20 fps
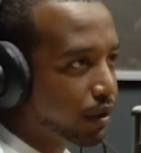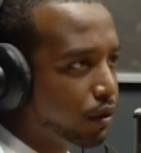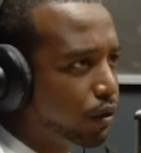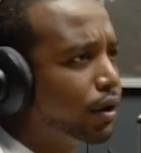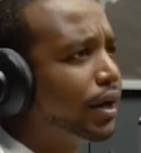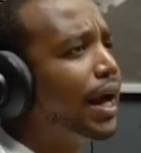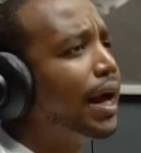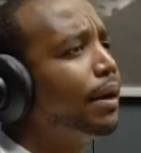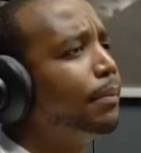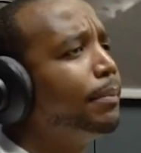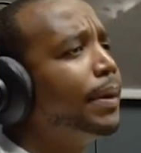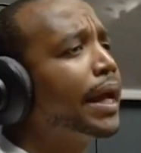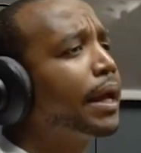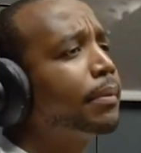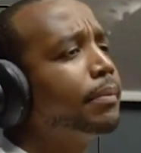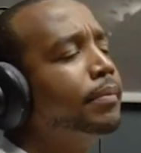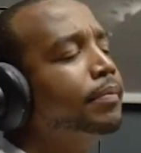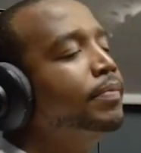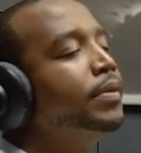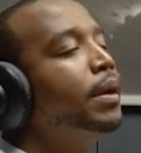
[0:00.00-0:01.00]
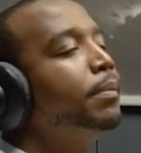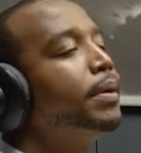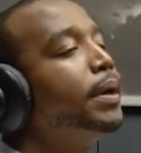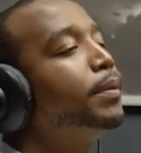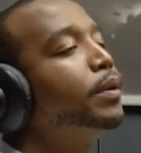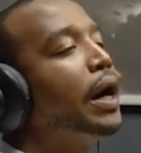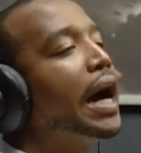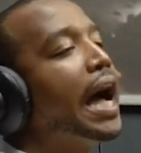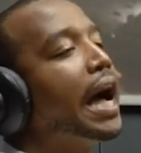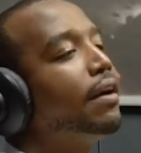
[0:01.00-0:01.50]
or not make.
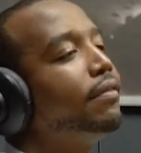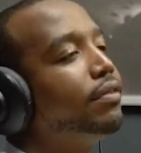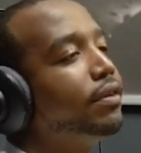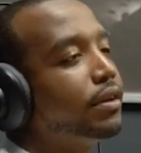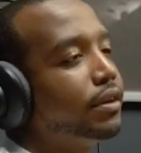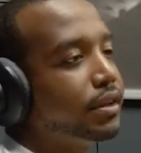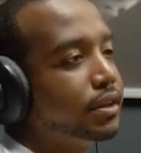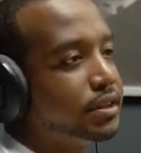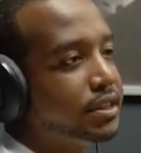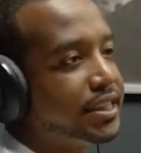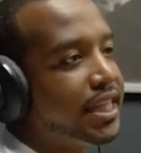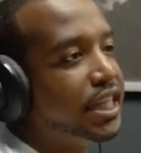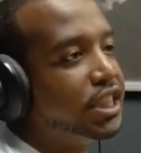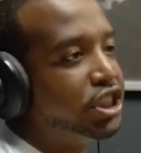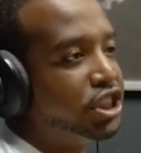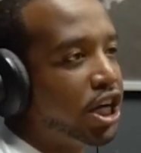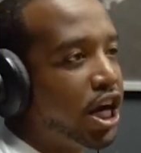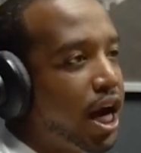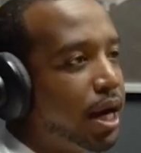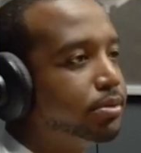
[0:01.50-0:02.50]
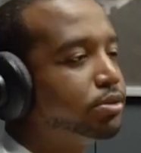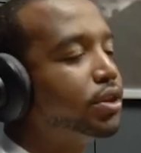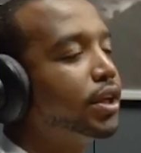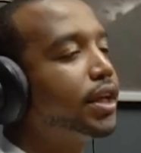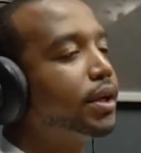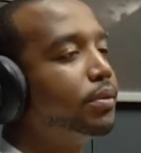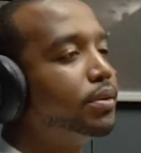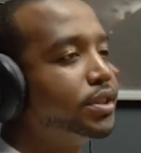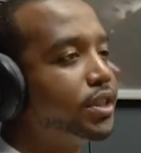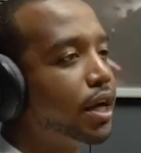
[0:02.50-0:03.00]
People have set jobs so
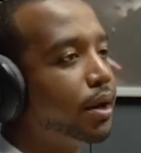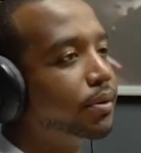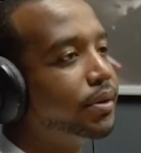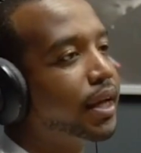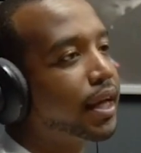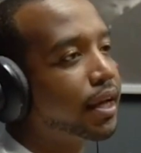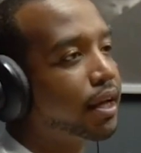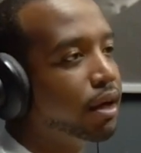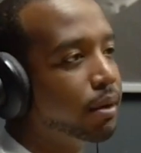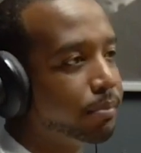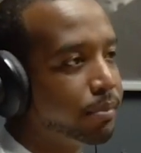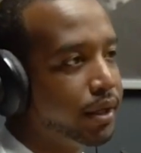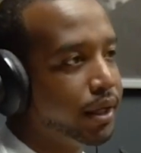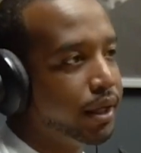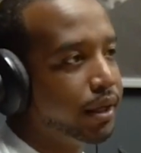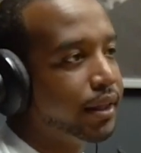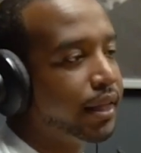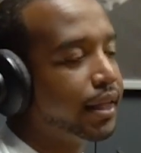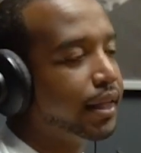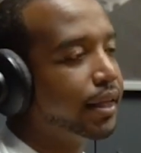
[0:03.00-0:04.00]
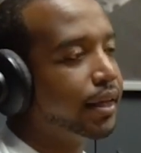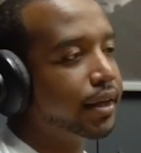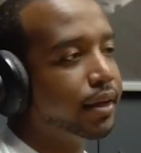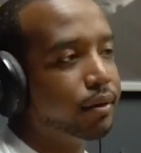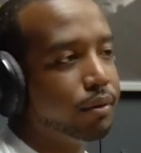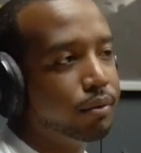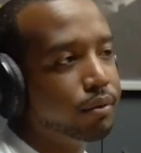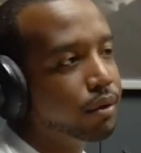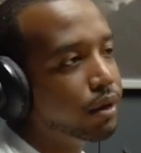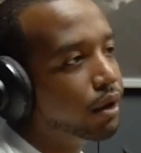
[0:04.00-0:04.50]
they can retire with that company and they can
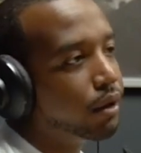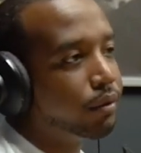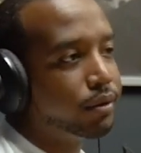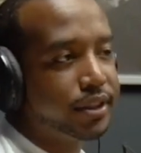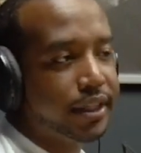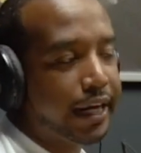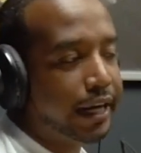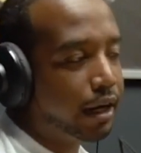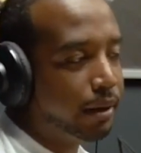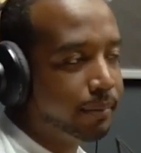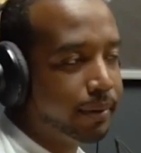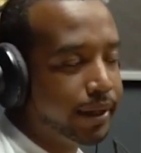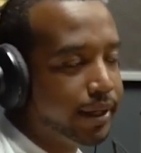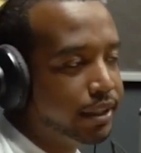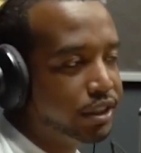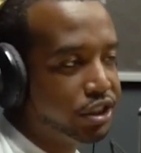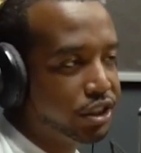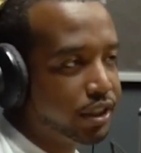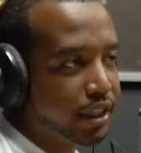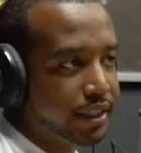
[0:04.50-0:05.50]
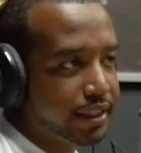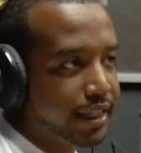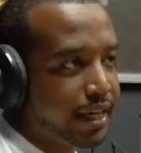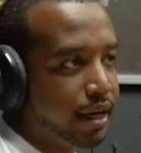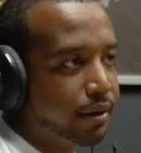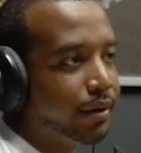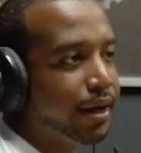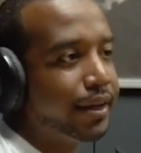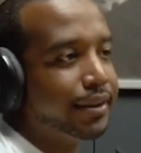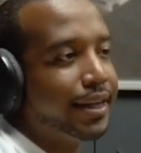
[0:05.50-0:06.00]
get retirement and shit mm-hmm. like
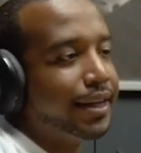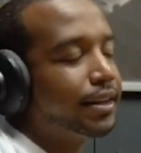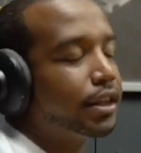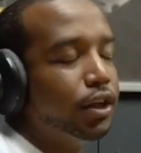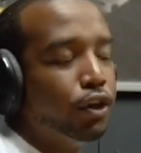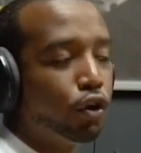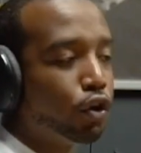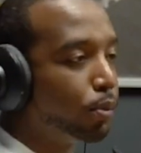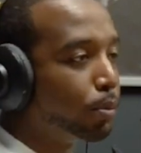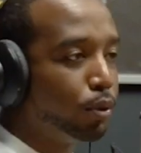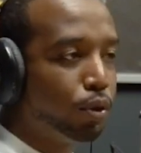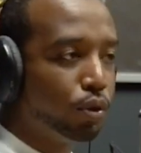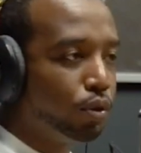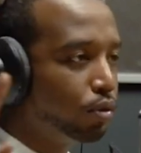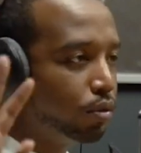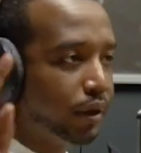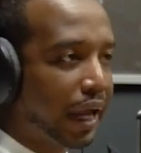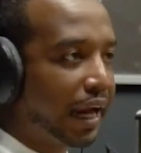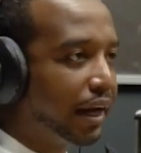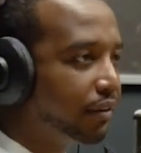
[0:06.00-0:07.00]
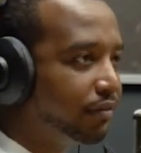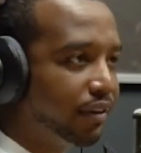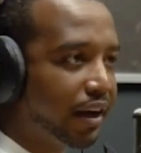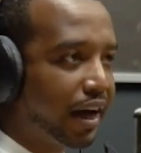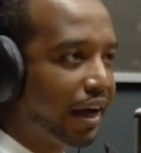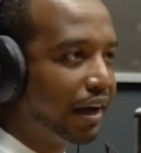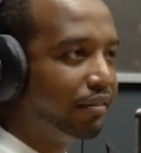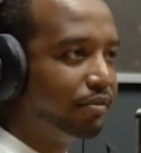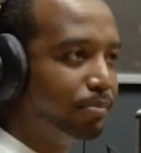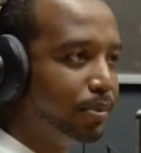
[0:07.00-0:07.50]
that, right? Like the normal nine to
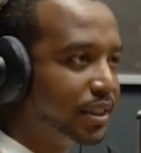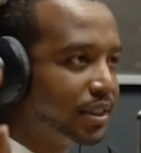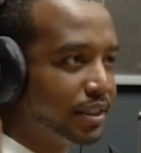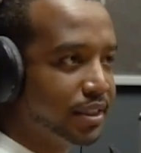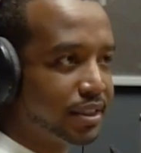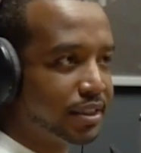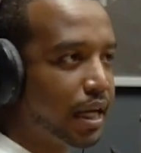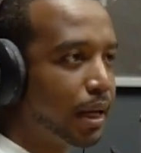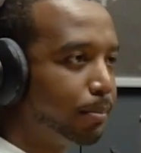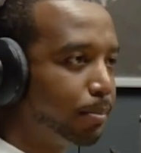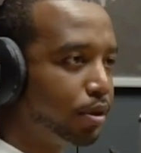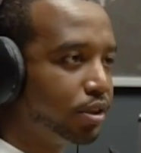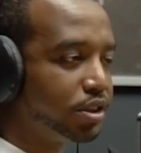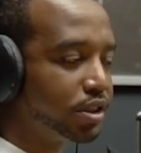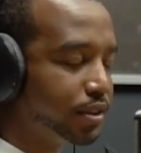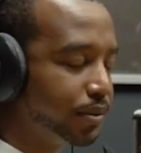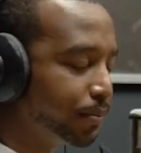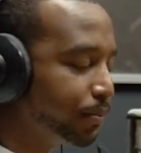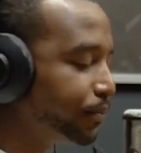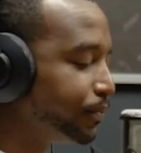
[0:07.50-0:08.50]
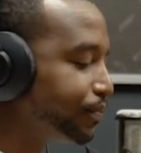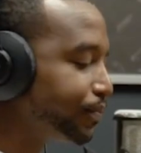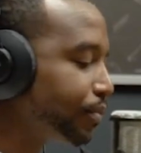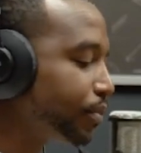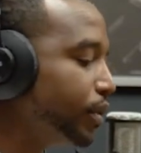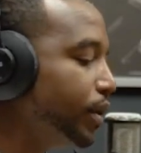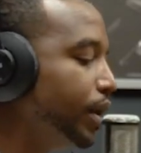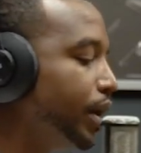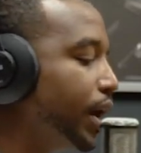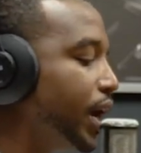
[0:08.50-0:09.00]
five business yeah. type person
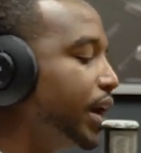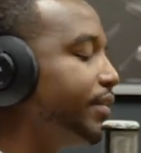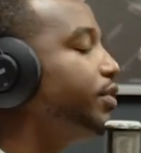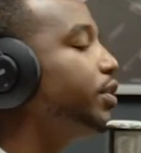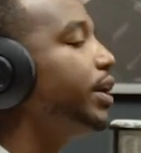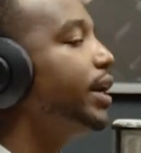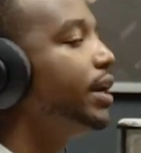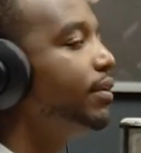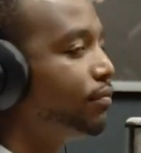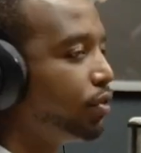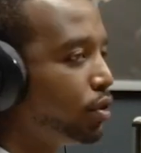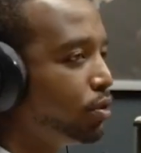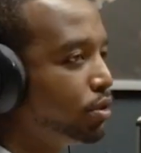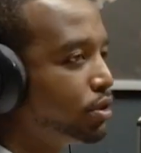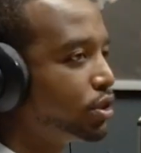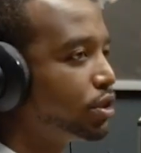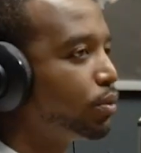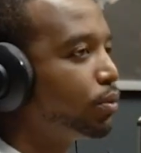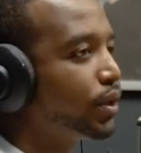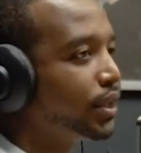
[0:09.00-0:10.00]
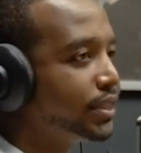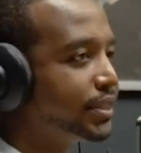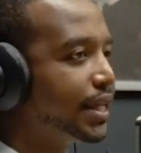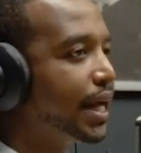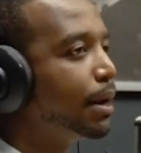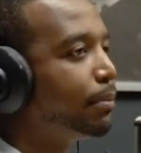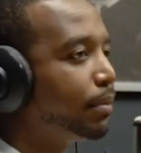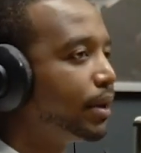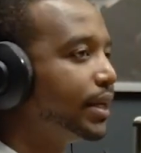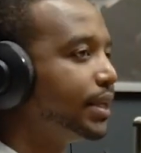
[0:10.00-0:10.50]
if you're an influencer, when does
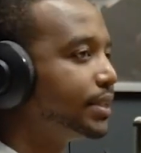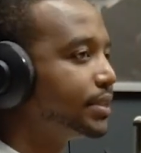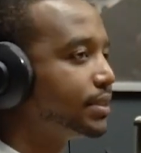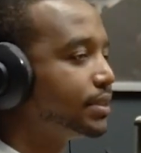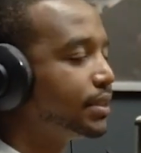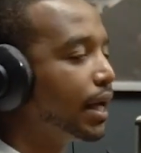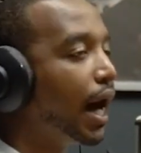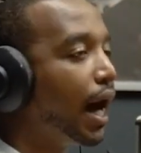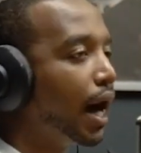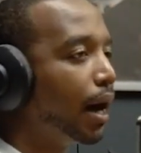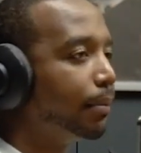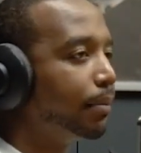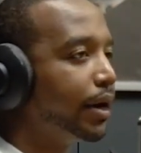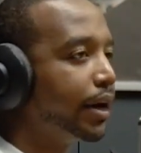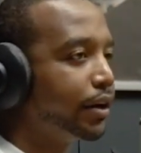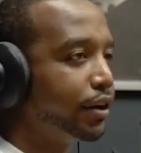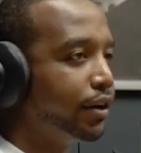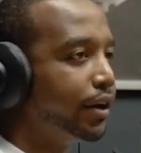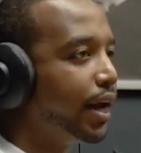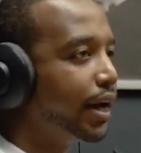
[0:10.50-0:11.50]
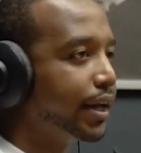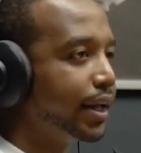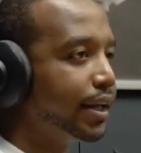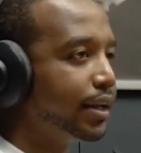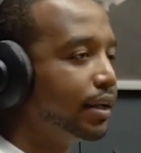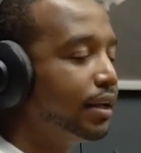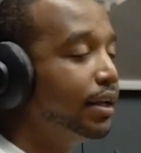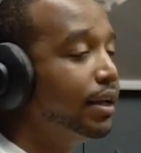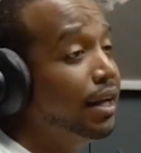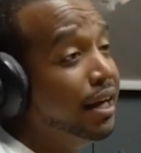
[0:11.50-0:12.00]
that money stop? Right, you're not
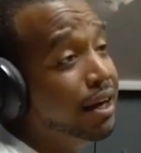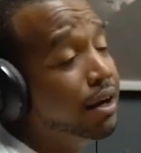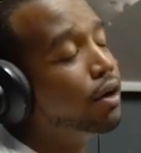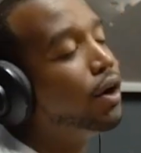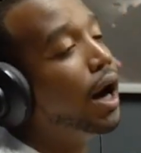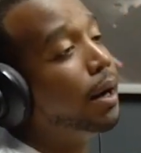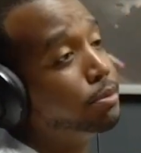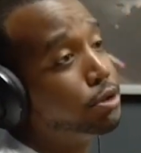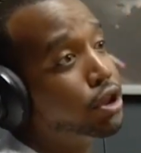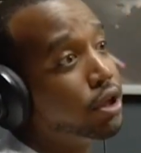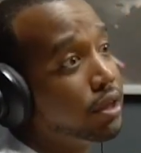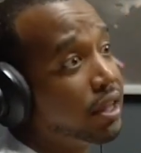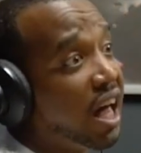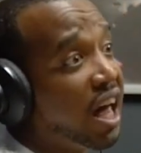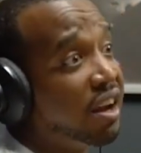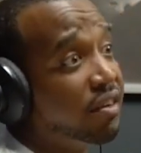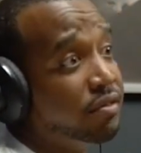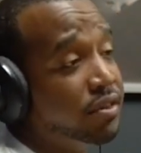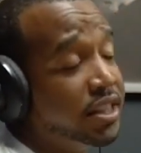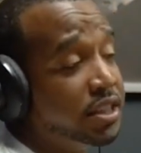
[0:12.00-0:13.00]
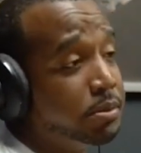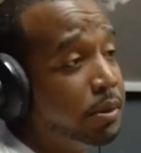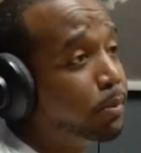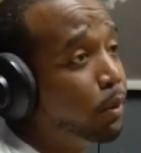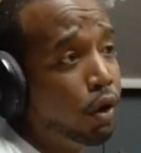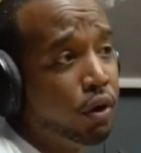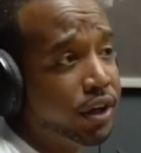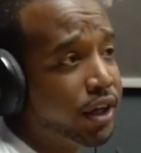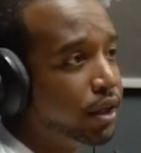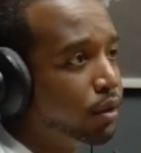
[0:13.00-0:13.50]
getting. Well, I'm sure a lot of these
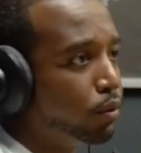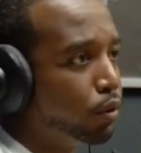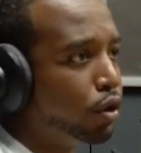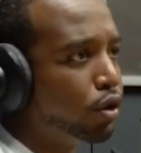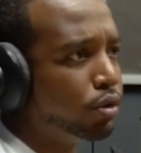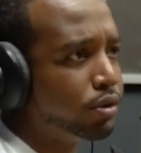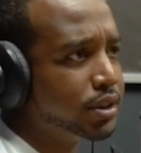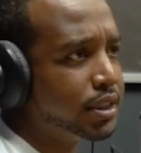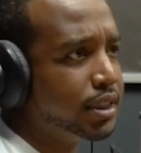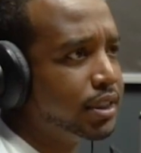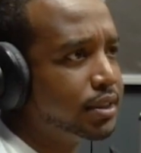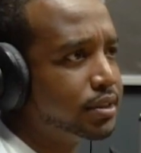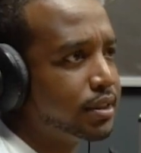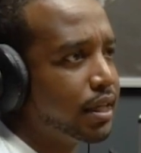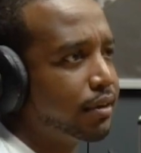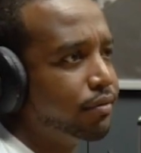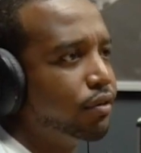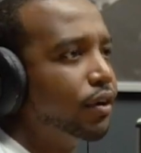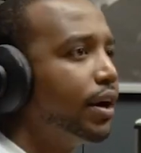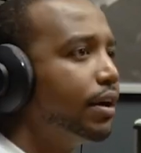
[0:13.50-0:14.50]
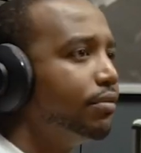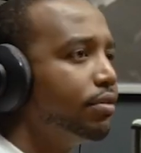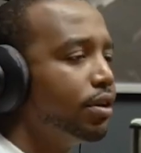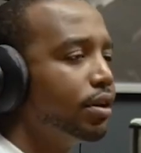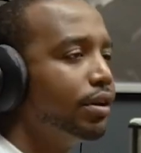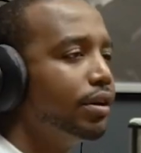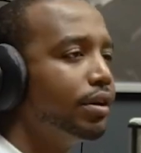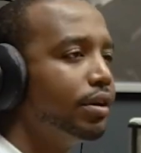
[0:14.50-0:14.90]
people aren't getting royalties like forever.